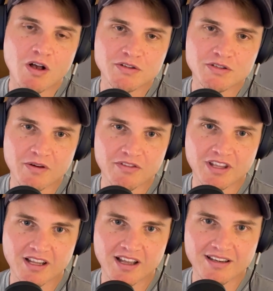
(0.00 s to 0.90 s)
So everything
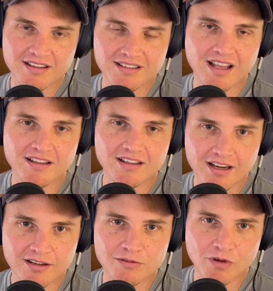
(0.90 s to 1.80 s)
got
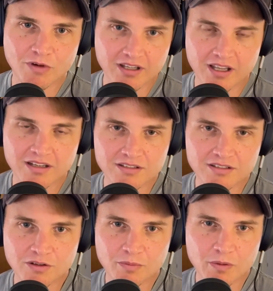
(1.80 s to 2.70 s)
delegated and relegated to
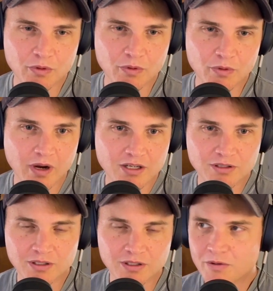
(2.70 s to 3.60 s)
the people who were
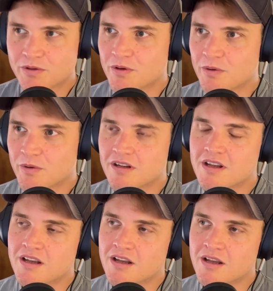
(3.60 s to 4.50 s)
actually local to it.
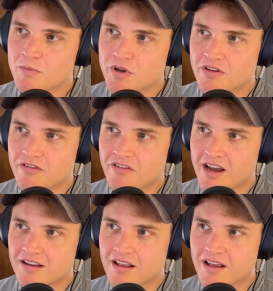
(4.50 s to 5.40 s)
But the
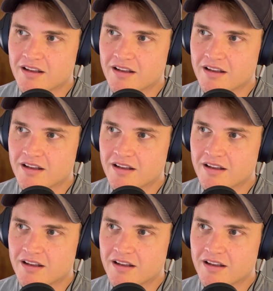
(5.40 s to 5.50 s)
fact that,